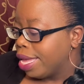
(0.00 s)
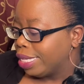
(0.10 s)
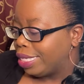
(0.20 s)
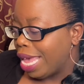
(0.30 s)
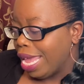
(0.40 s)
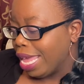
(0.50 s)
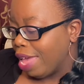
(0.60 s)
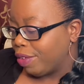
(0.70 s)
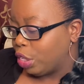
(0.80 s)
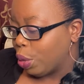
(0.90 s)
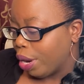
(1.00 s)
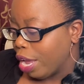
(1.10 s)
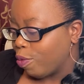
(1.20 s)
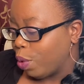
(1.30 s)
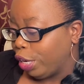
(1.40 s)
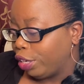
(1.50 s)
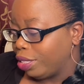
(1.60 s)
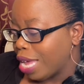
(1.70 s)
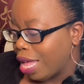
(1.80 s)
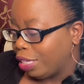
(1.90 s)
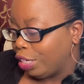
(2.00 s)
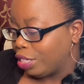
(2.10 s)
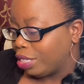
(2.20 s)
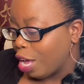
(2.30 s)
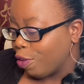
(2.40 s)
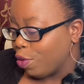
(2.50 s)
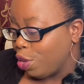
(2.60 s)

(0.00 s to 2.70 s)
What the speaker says: Take inventory of what you're telling yourself